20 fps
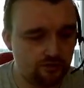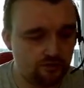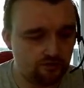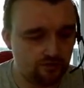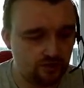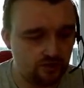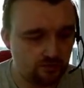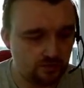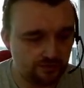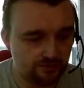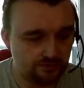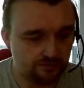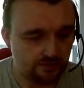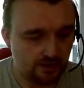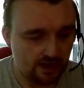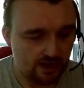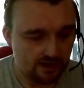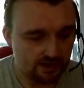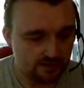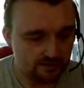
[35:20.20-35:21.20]
Dreamer
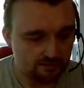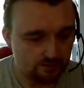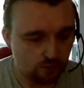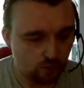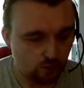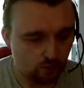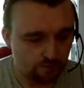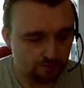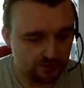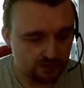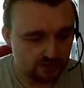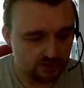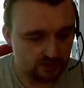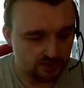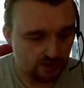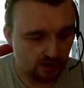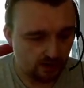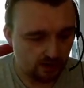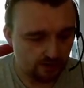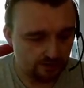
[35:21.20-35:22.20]
5, Hope
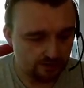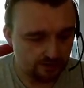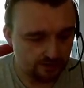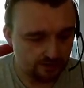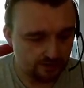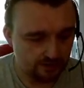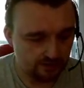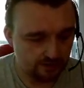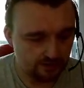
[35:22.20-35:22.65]
Discarded.